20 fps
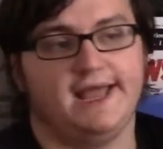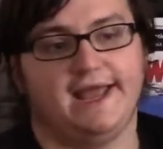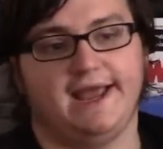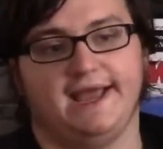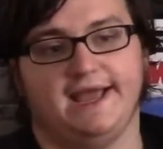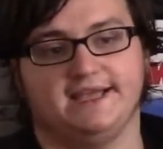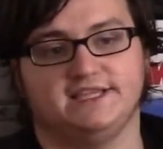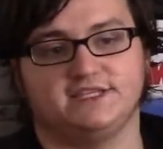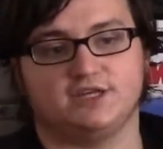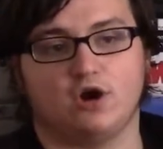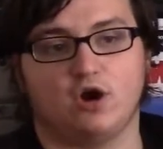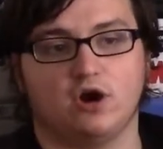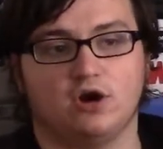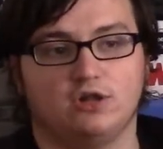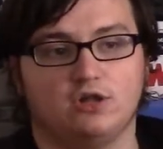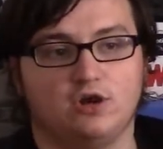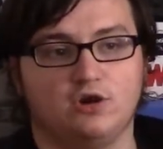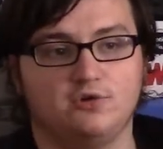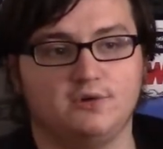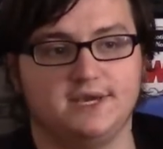And
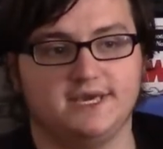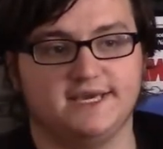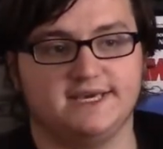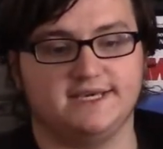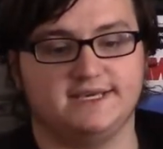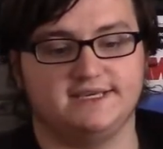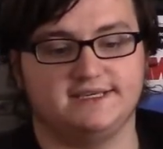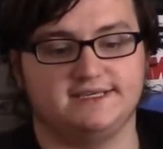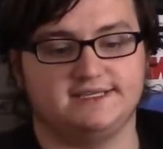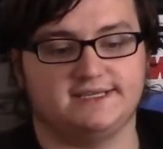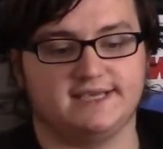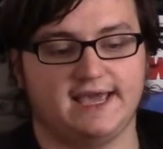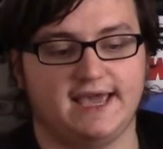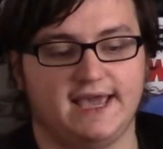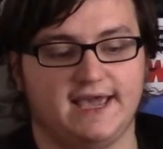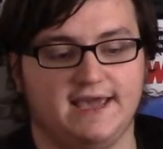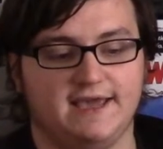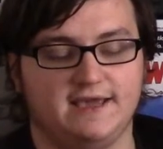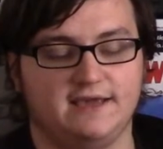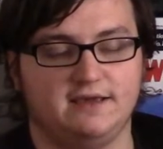Arlo is
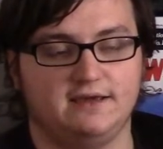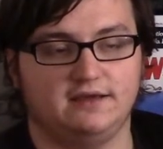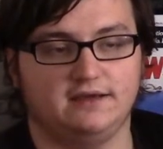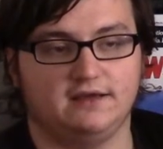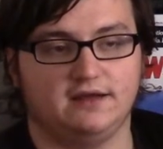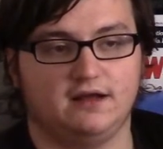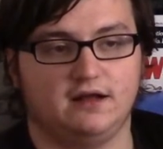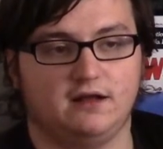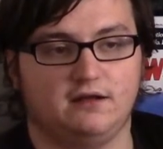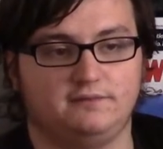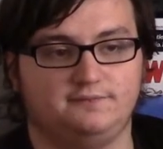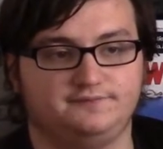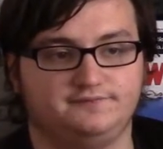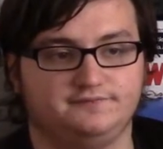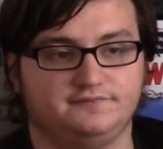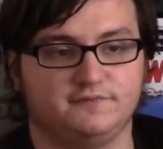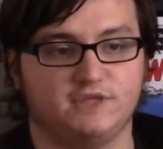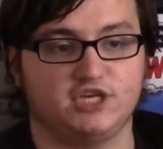a um,